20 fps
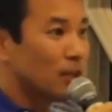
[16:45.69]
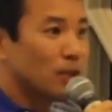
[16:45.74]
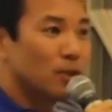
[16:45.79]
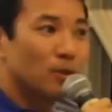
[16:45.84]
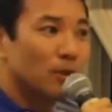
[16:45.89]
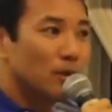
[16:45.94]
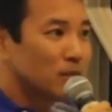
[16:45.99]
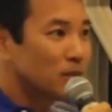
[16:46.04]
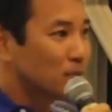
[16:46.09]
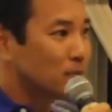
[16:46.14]
He
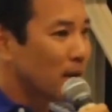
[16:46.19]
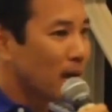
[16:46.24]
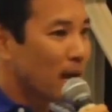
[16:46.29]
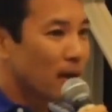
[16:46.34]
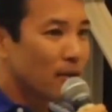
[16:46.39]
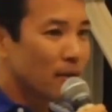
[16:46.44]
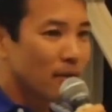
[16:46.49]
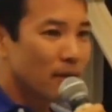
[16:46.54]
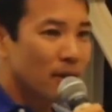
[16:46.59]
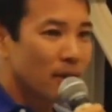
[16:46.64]
enjoys
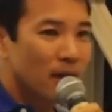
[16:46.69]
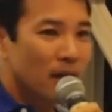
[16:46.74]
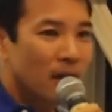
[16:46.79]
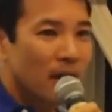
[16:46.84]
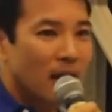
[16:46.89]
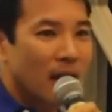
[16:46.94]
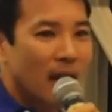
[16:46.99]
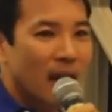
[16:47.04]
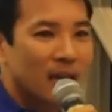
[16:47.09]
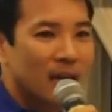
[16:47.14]
math,
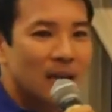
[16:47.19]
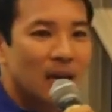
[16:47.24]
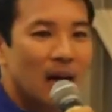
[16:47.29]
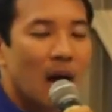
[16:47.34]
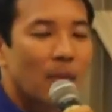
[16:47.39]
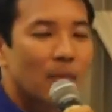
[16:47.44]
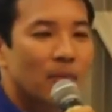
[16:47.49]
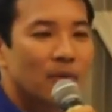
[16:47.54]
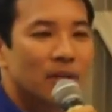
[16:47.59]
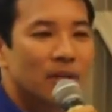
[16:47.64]
and
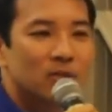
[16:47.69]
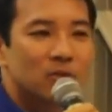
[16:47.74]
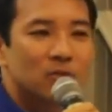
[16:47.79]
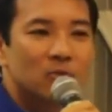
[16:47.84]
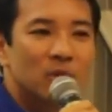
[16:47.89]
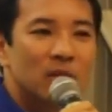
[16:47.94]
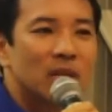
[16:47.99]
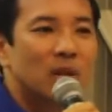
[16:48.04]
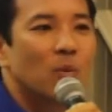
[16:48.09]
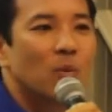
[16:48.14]
he
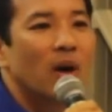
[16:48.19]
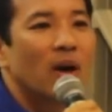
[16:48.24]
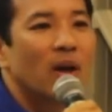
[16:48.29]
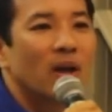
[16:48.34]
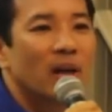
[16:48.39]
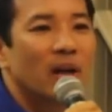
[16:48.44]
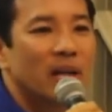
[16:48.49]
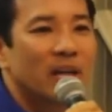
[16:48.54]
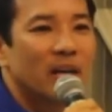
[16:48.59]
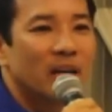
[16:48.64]
operates really
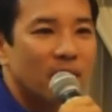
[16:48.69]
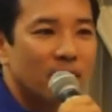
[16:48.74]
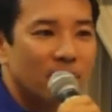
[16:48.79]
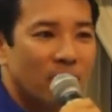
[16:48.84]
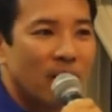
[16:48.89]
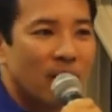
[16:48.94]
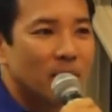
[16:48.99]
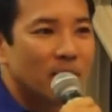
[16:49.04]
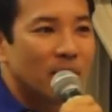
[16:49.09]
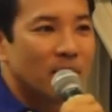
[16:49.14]
well in an
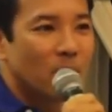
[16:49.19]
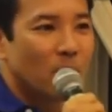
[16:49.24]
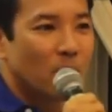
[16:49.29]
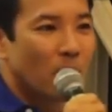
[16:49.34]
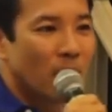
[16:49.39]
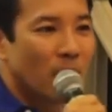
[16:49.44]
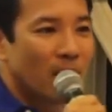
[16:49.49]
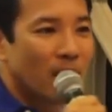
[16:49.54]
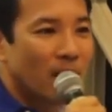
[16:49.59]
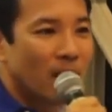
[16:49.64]

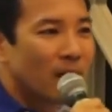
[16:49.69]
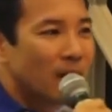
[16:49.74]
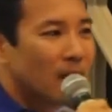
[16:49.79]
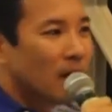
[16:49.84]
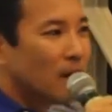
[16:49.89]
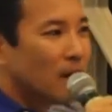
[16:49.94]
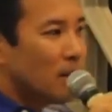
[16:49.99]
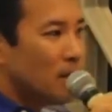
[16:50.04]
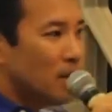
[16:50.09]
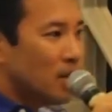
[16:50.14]
environment where